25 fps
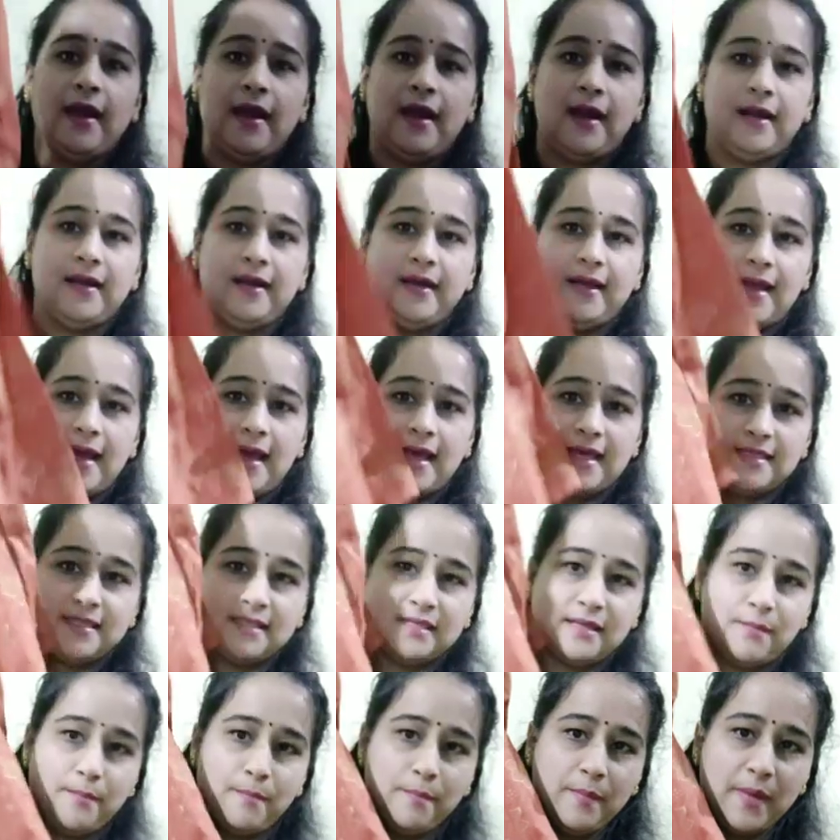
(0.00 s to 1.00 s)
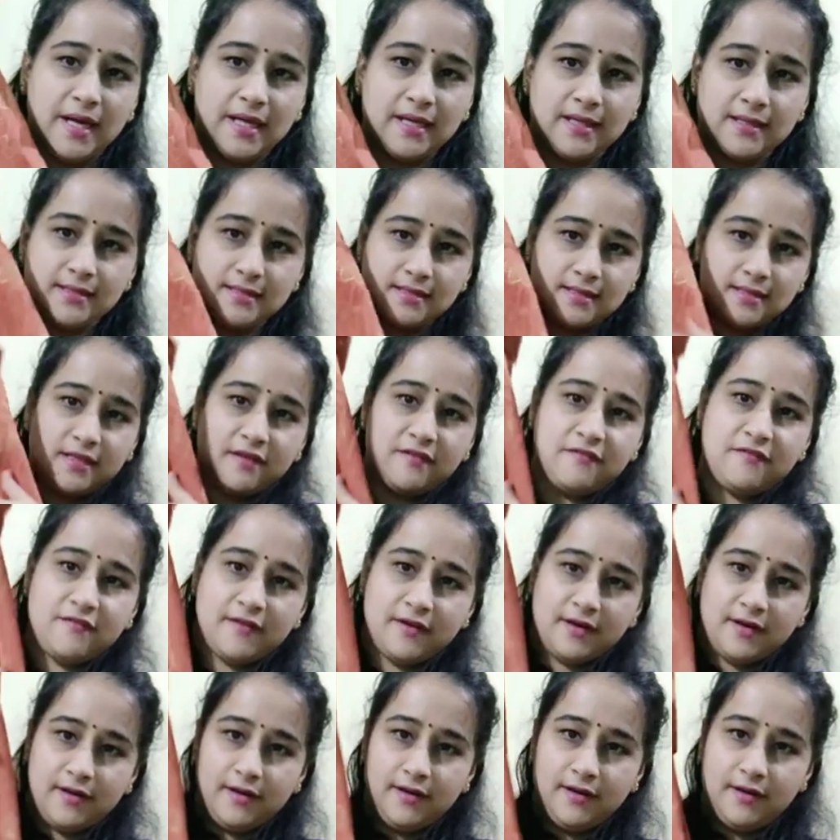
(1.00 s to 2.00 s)
and it has some buttons in the
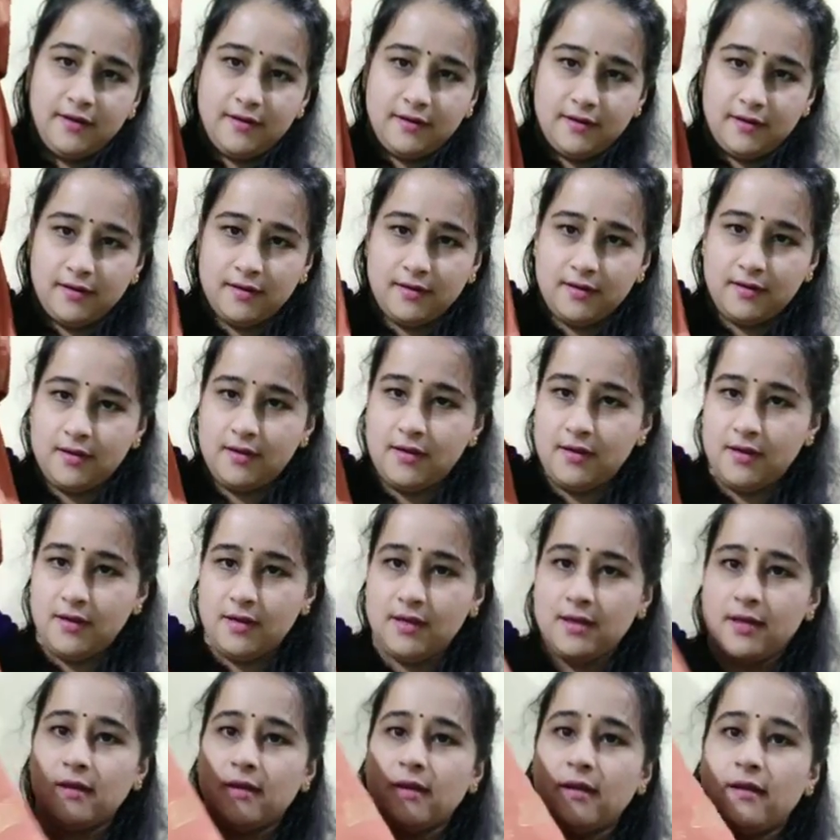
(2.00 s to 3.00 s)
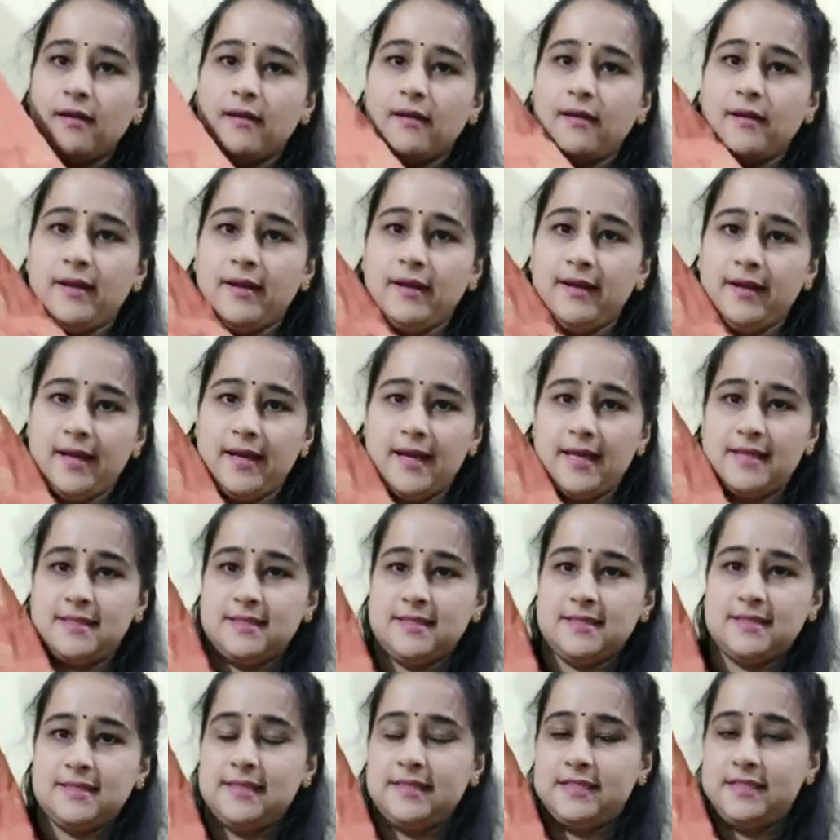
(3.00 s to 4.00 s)
front, and it has
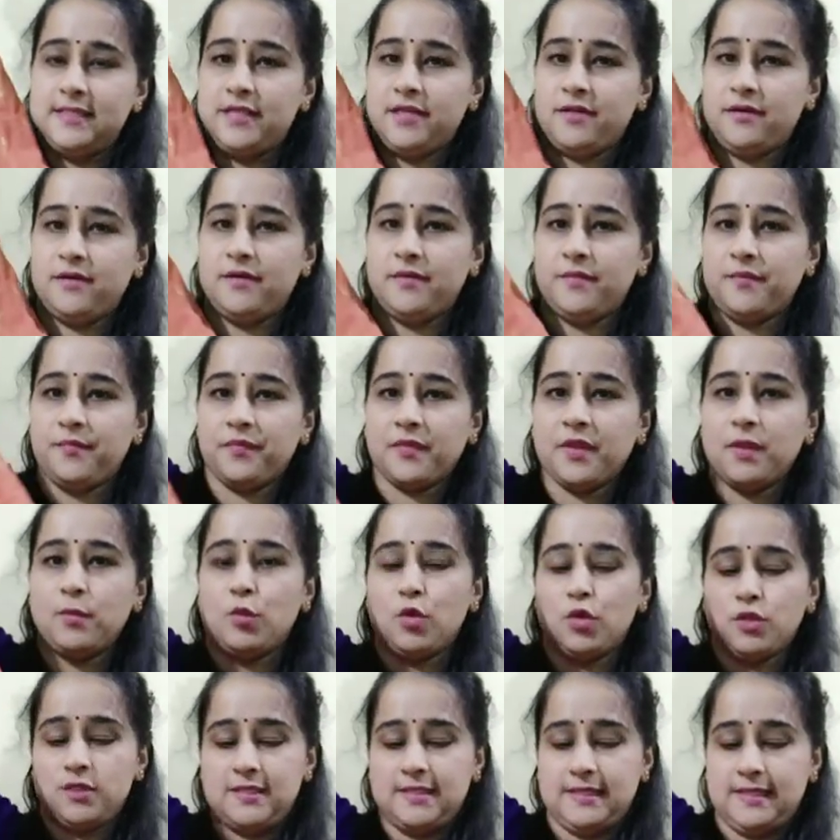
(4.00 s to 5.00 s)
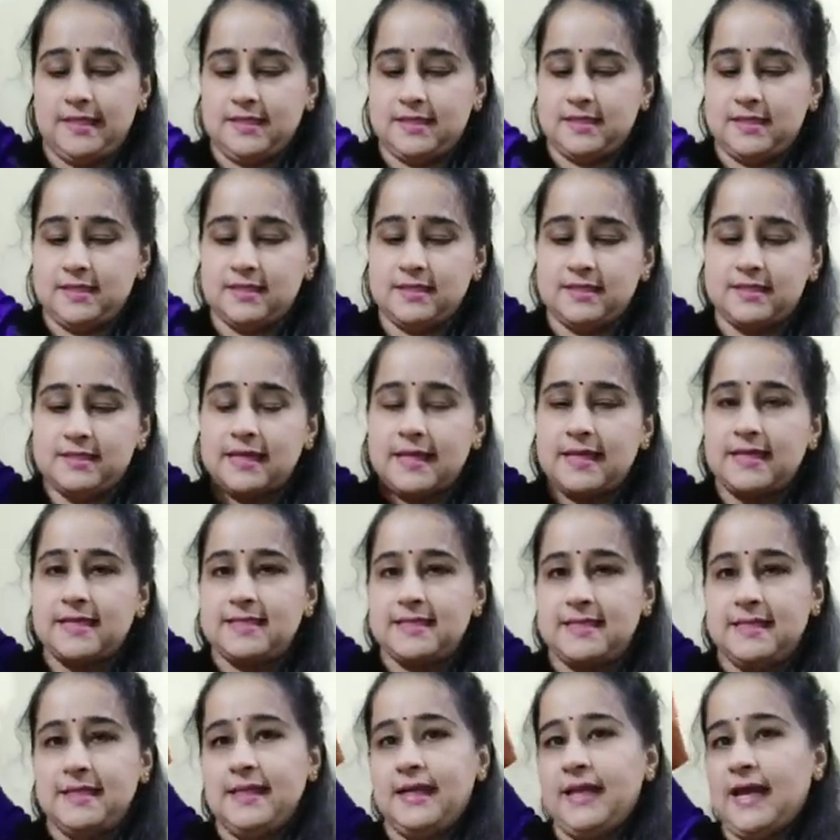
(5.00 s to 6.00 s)
a slit here, both slits, side
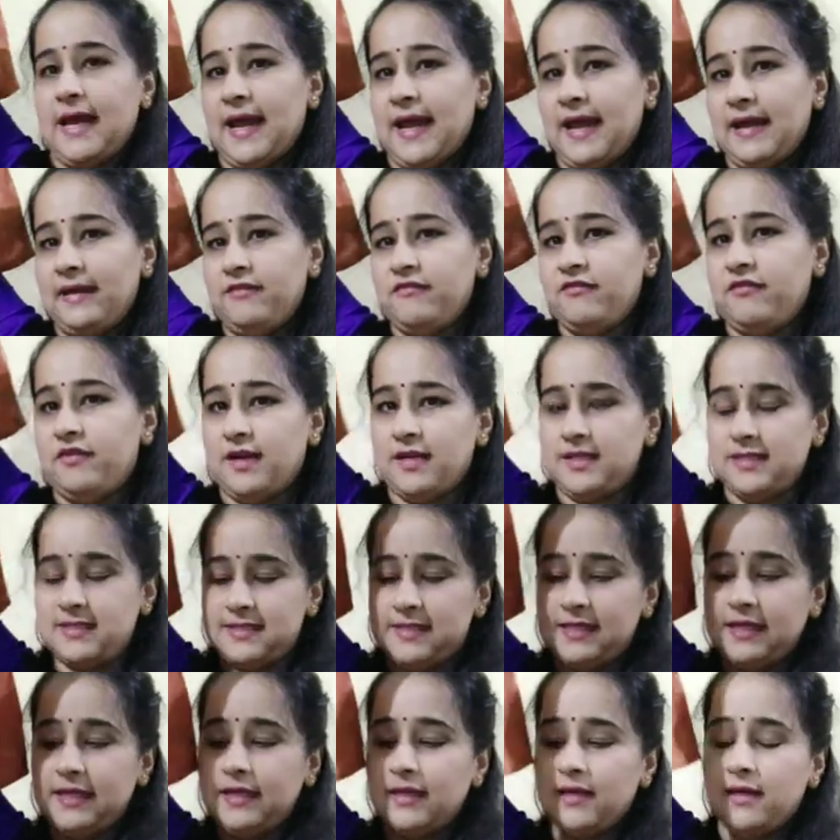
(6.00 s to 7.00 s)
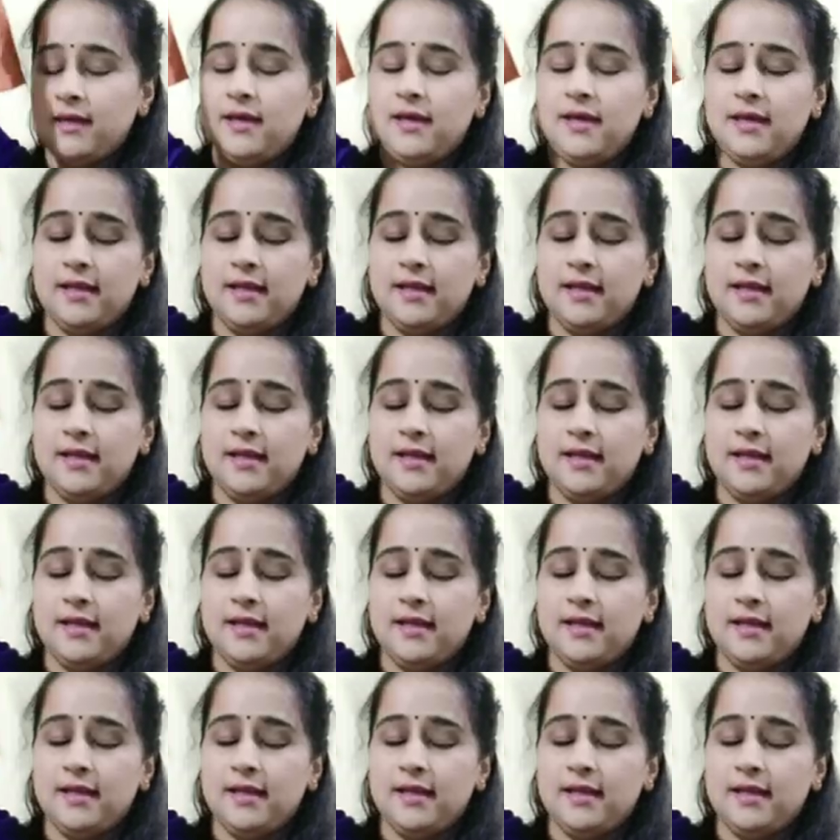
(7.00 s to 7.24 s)
slit and front slit.